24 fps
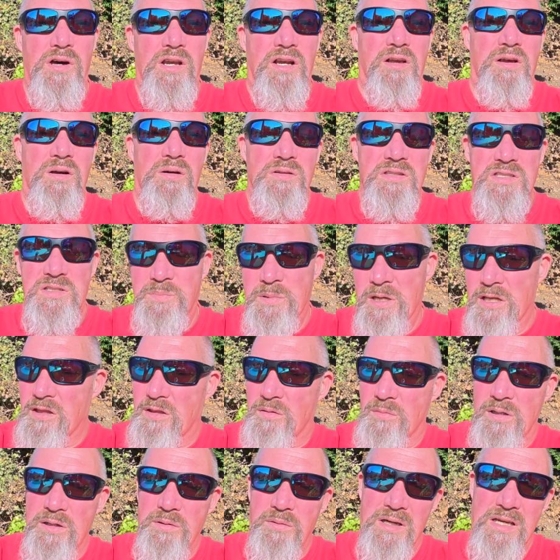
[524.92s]
to go and spend
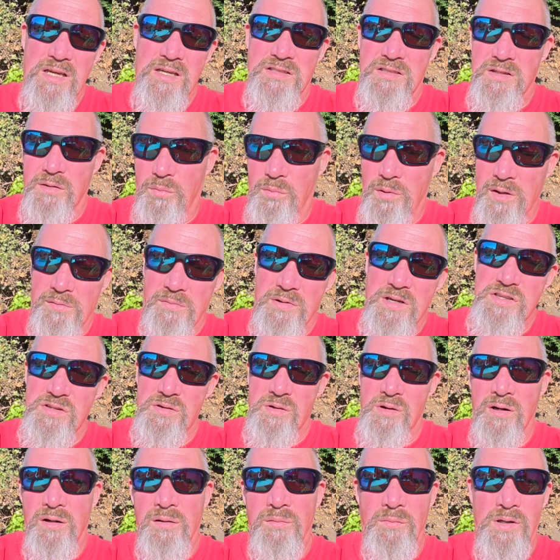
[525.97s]
3 weeks at one
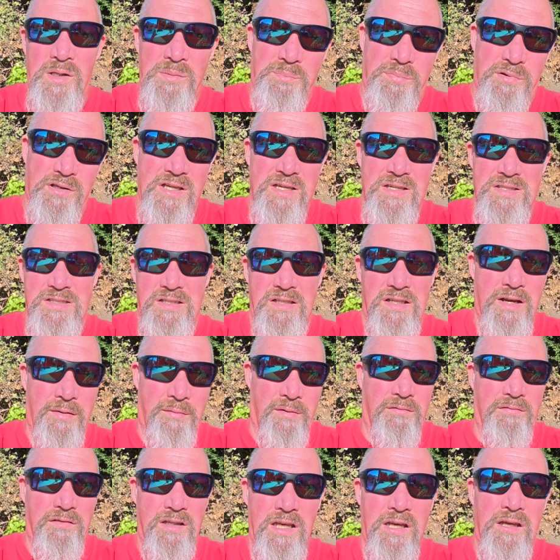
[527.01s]
resort in one place and never
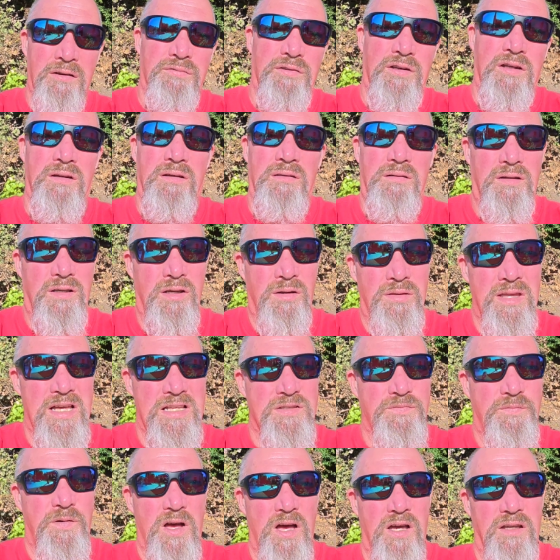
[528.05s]
leave, and, you know, that's
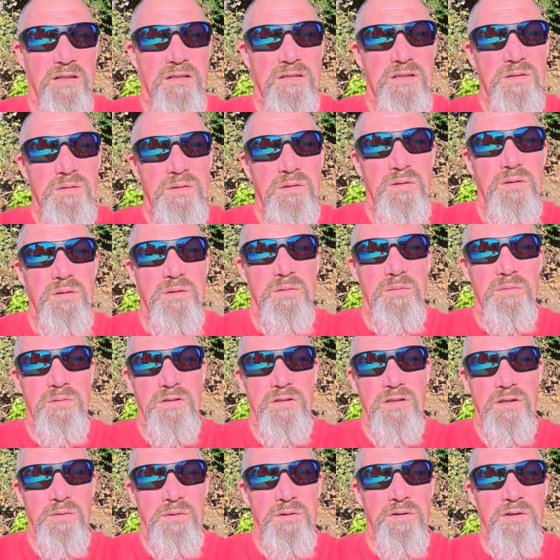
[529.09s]
fine. Do you.
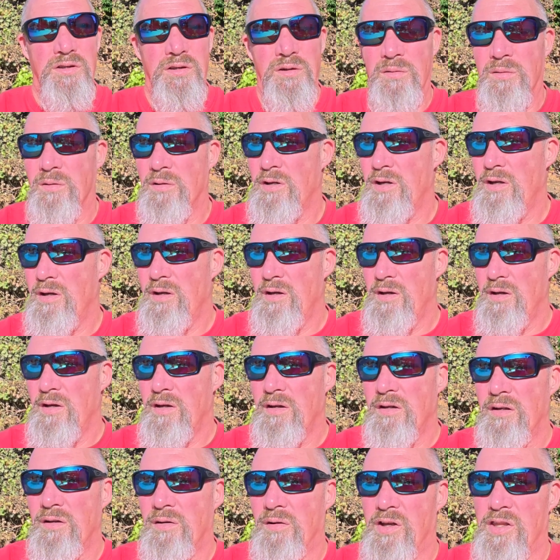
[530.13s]
You do you.
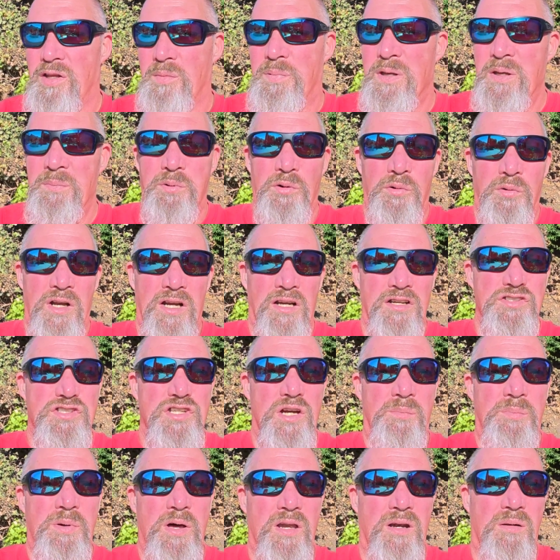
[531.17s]
You know, other people want to
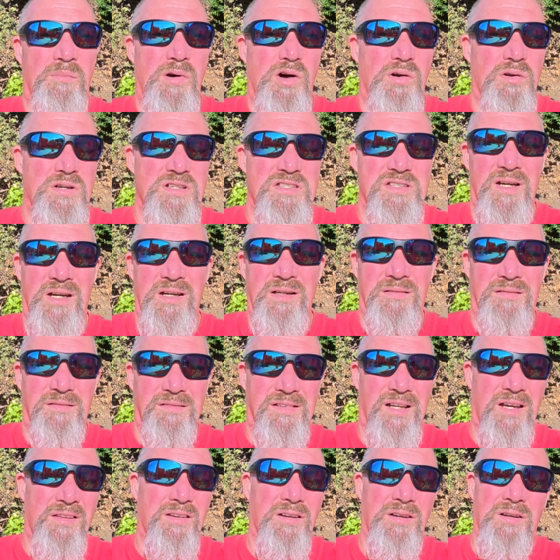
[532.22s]
jump on a motorcycle,
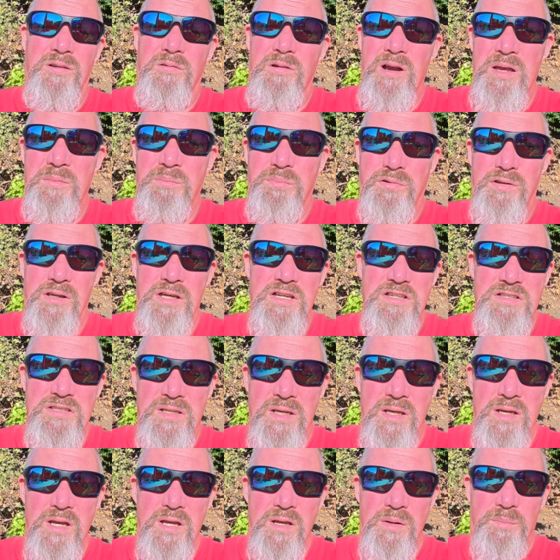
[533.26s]
another great place.
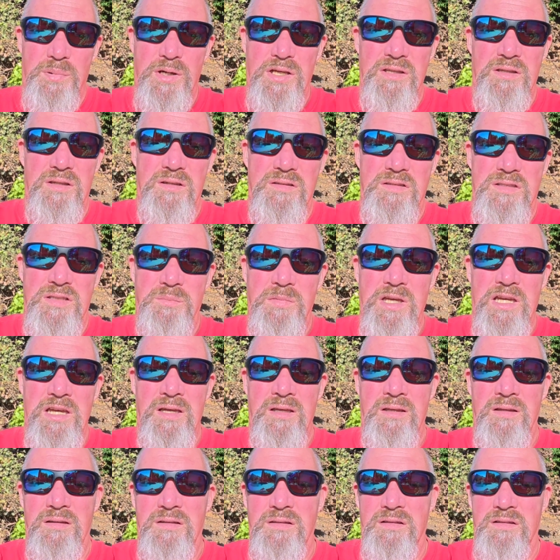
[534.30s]
But to
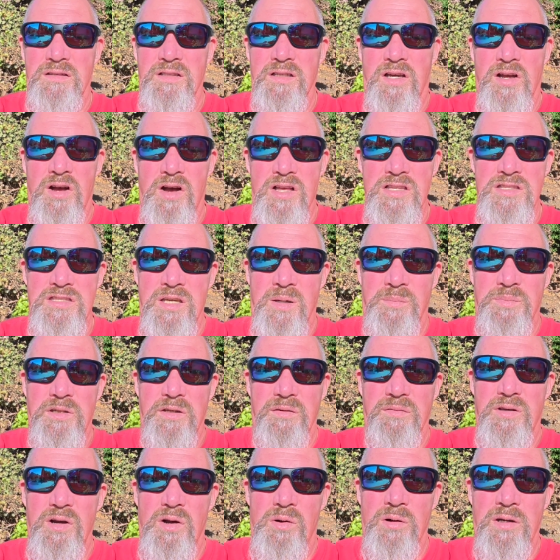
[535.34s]
me, the concept
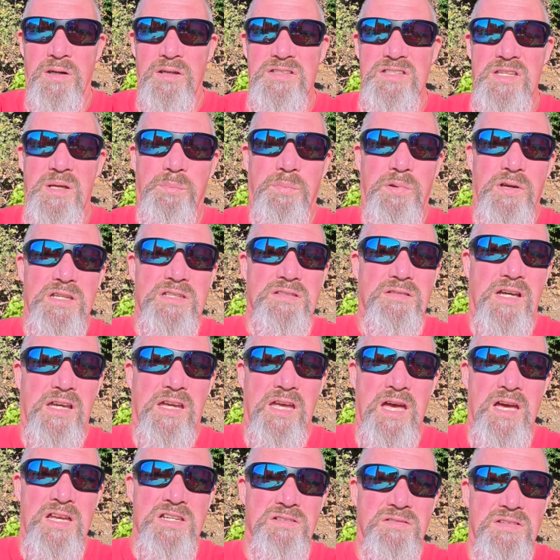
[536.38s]
of going someplace like
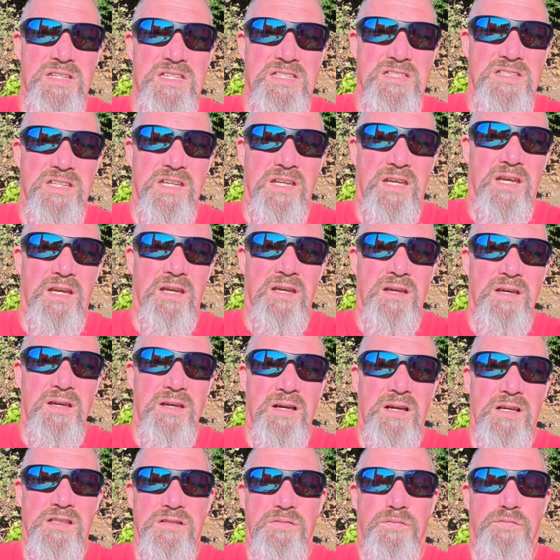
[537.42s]
Angeles City
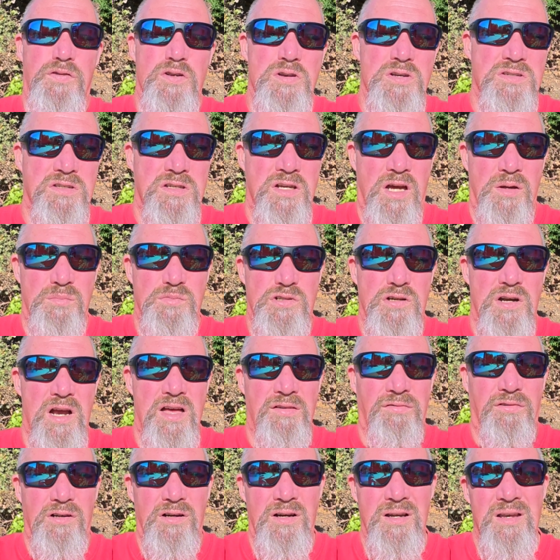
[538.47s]
as a first-time
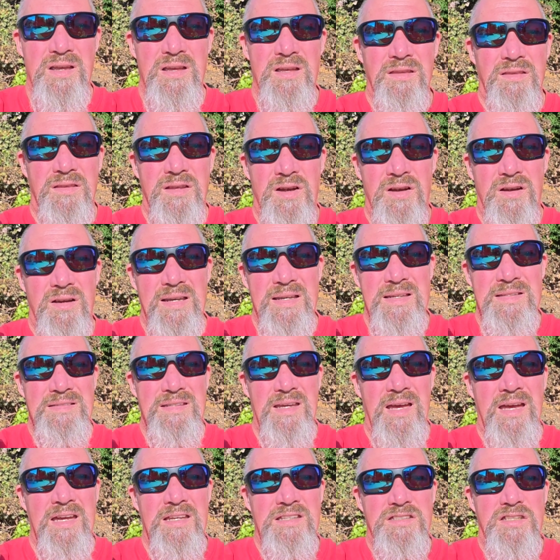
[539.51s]
traveler, there is
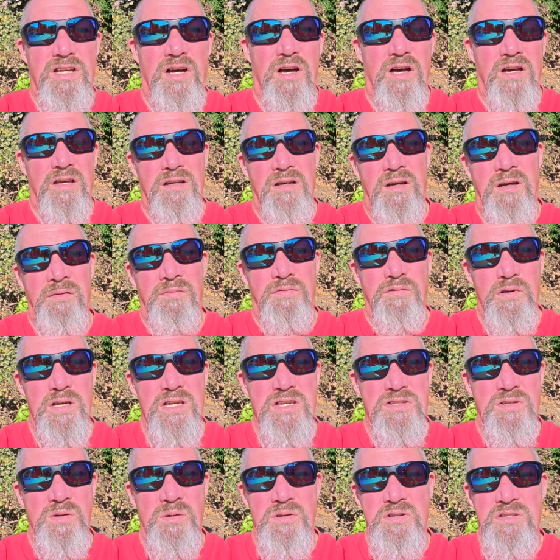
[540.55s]
a ton of
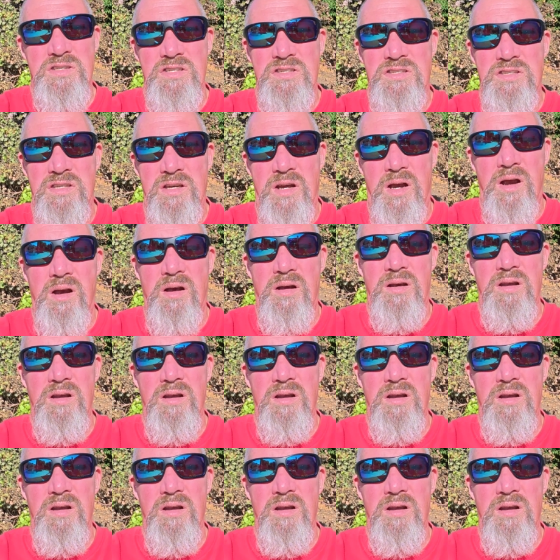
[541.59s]
resources there